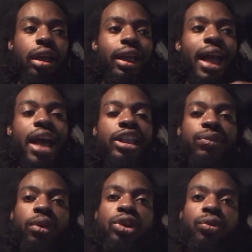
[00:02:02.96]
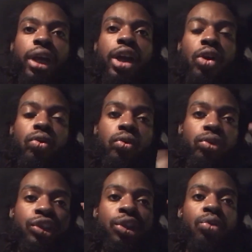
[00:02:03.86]
Gotti's first round
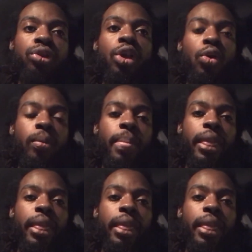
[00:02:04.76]
was so dope